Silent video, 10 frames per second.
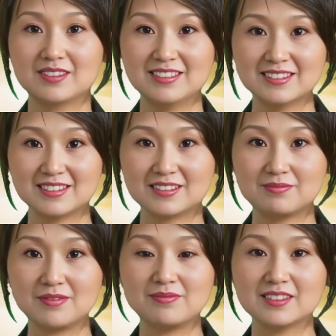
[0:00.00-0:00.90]
the
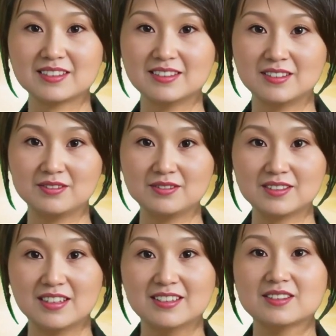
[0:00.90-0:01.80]
activist,
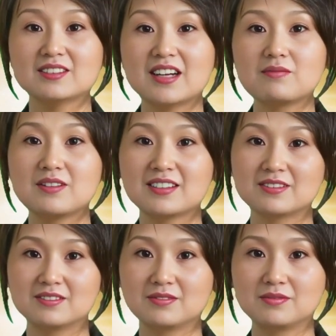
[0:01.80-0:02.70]
Lugua, from New York,
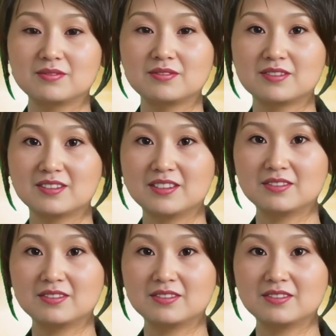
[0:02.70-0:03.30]
and the artist,